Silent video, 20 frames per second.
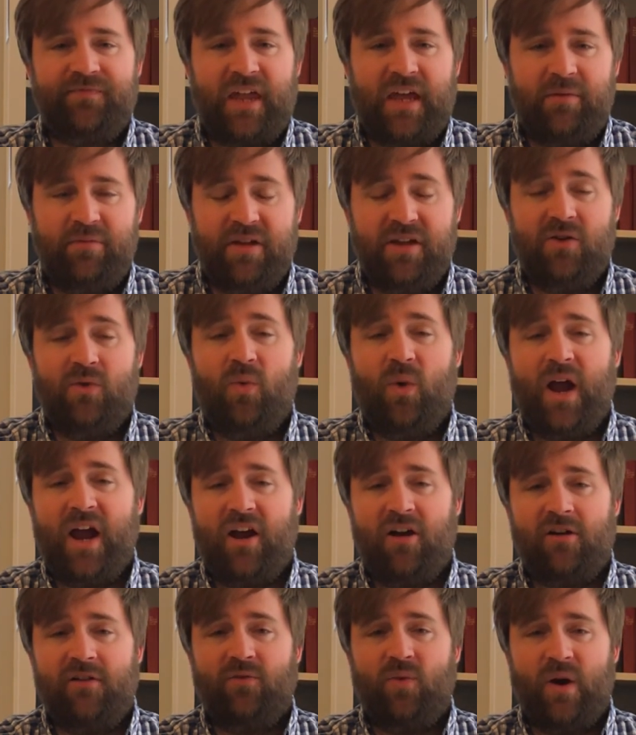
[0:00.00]
and be
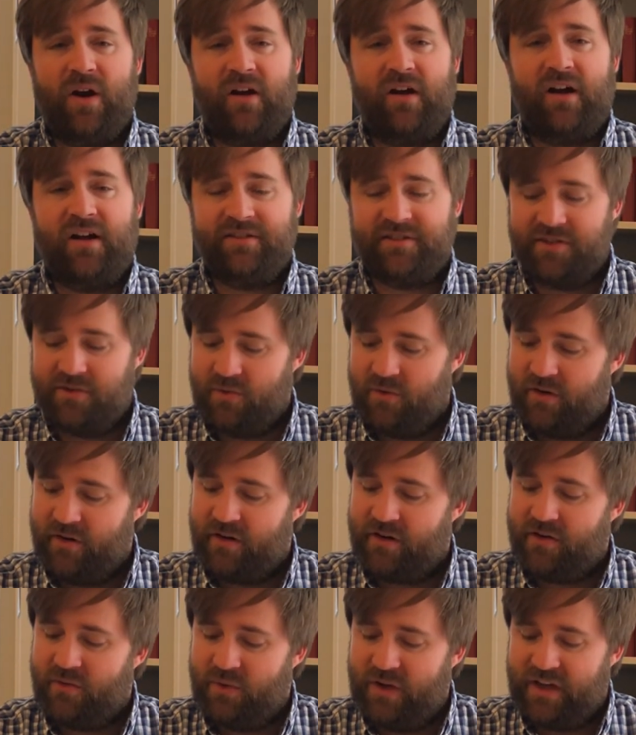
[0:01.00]
aware of where God's at
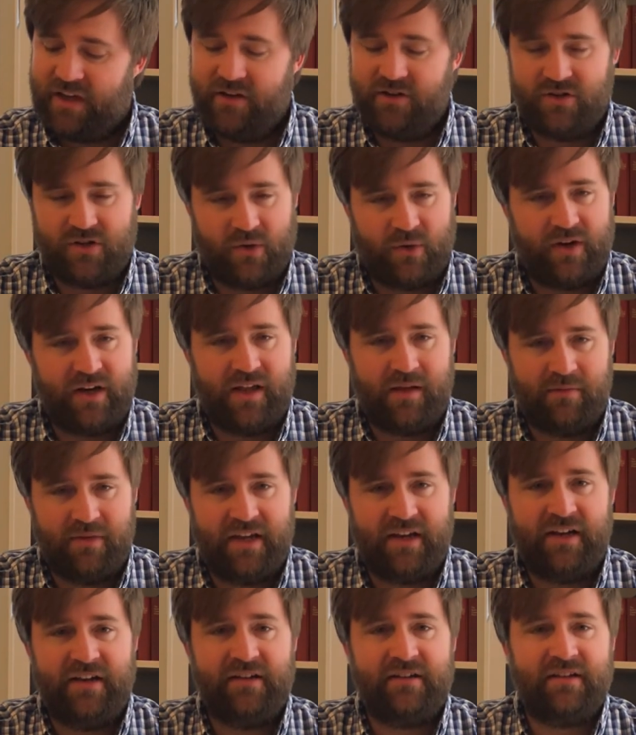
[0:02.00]
work, we can join him
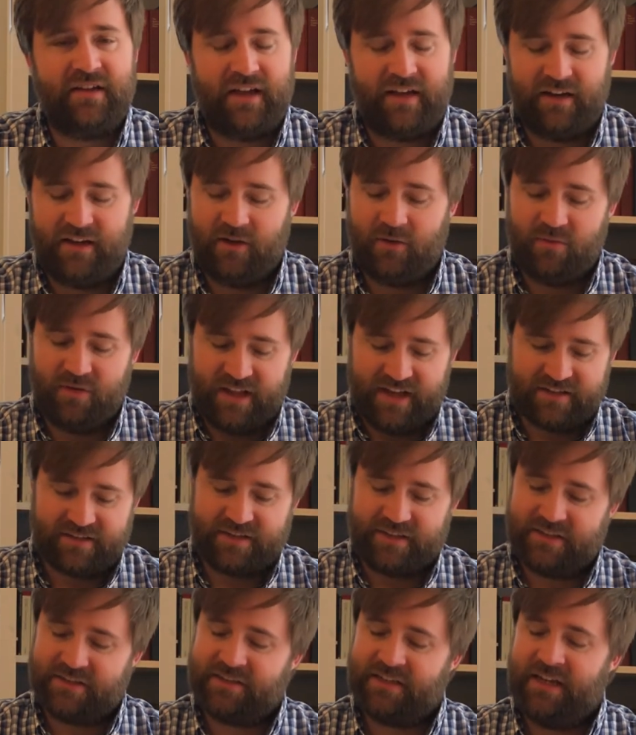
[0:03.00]
in it, and he'll
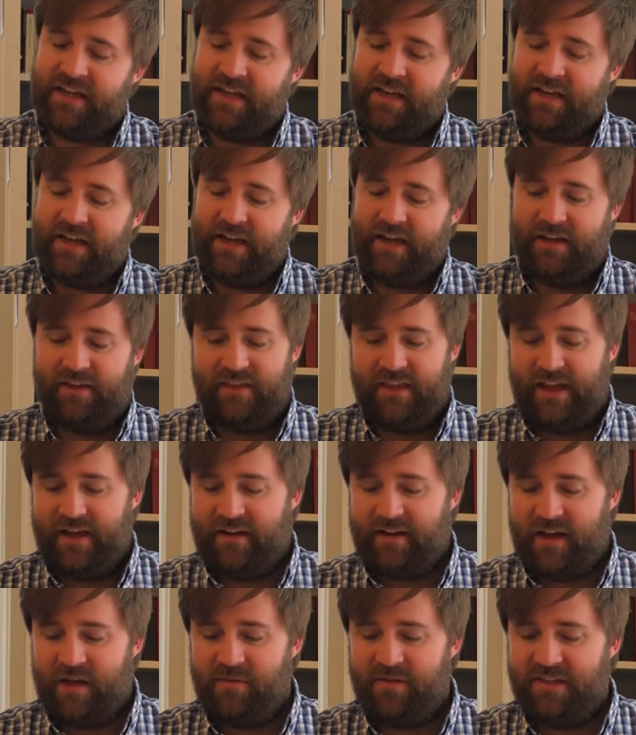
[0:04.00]
bless us in
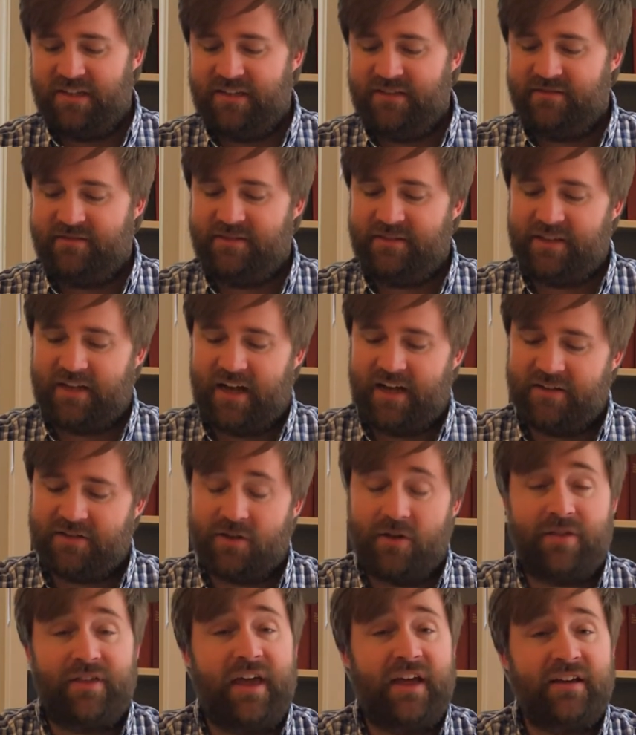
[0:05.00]
that, I believe.
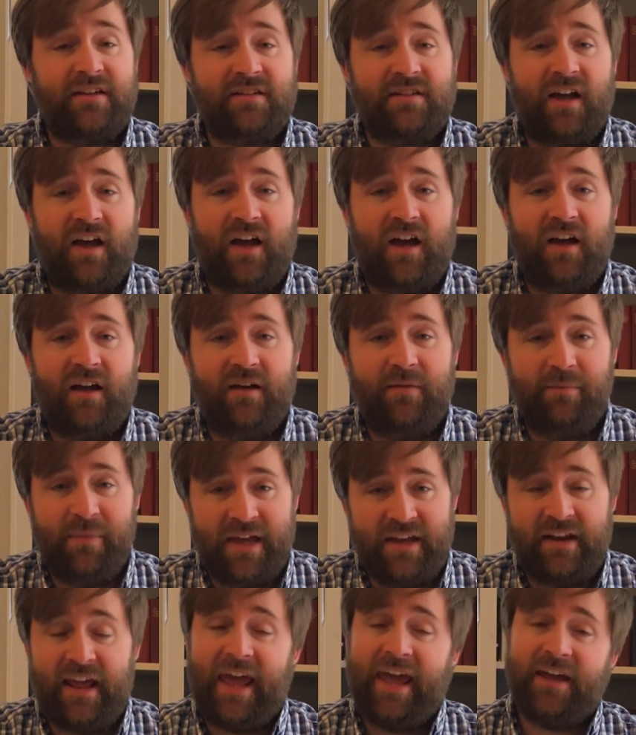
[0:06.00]
So thanks,
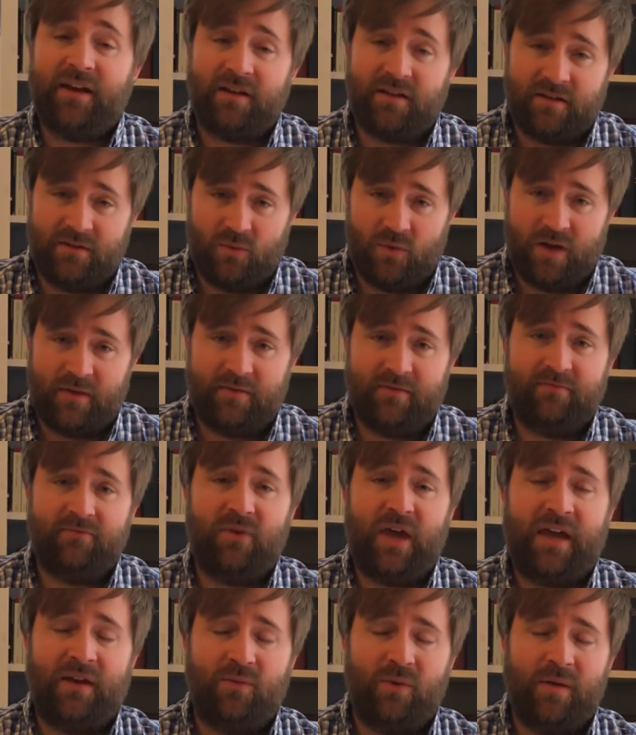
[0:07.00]
men and
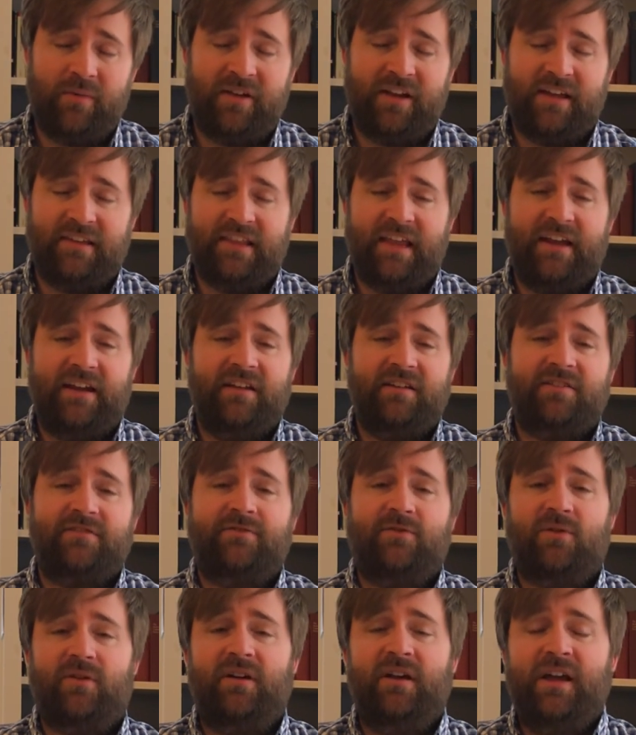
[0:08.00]
women and ladies,
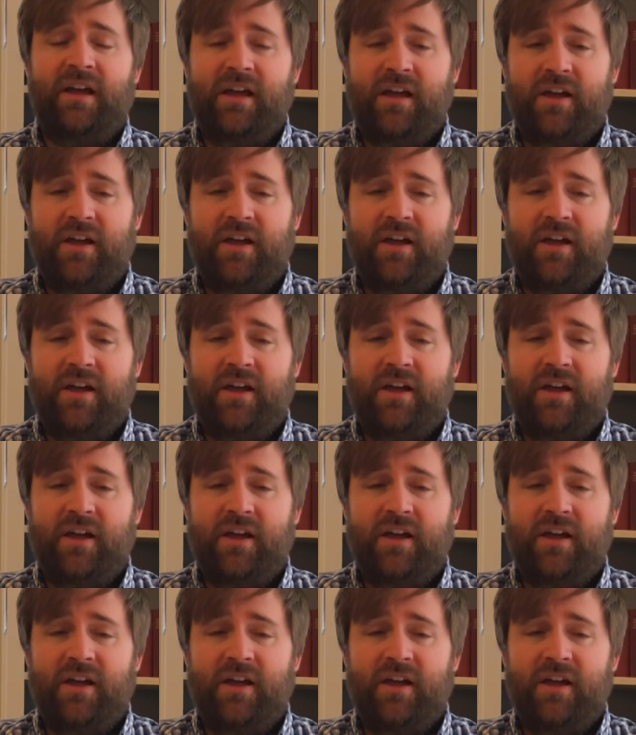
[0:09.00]
for